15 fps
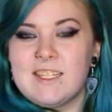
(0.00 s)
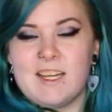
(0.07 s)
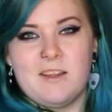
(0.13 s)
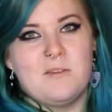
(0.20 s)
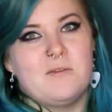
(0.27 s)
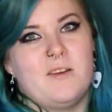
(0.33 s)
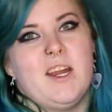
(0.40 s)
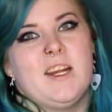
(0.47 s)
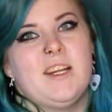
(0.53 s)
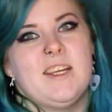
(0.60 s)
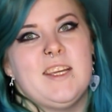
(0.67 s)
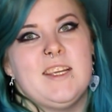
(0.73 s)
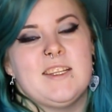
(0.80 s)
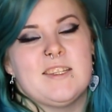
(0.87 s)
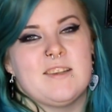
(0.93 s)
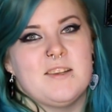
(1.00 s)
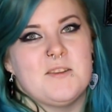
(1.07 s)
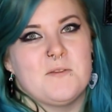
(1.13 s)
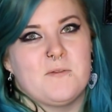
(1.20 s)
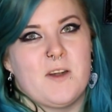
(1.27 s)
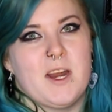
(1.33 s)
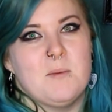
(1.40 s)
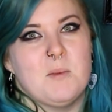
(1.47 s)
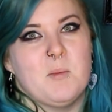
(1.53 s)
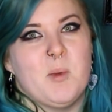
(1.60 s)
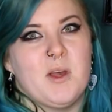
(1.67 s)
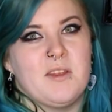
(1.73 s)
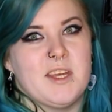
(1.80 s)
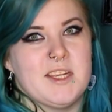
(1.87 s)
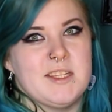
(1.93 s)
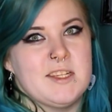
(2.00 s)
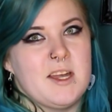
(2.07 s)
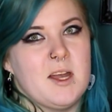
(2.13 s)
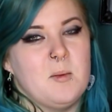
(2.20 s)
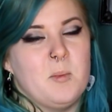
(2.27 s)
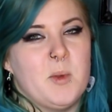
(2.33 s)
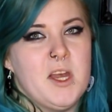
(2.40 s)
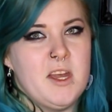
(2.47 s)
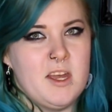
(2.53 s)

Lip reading: I've finally started to frame and put things up.